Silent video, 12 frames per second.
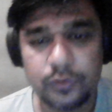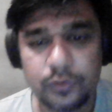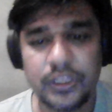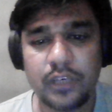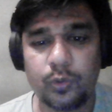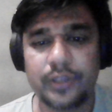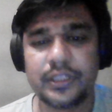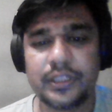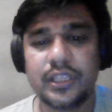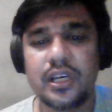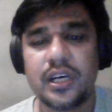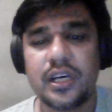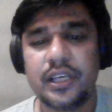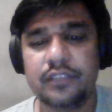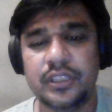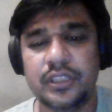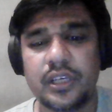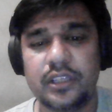We are working hard,
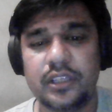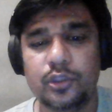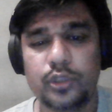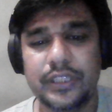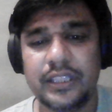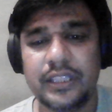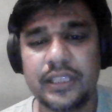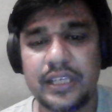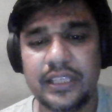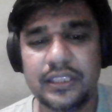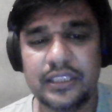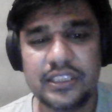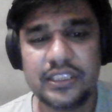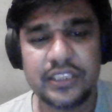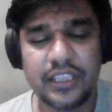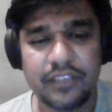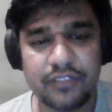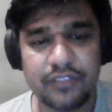we are doing each
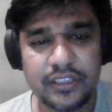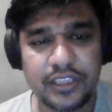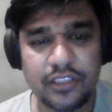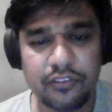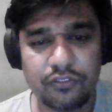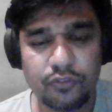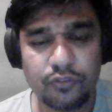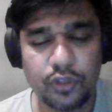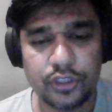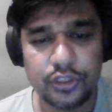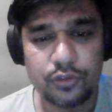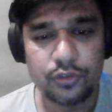and everything what you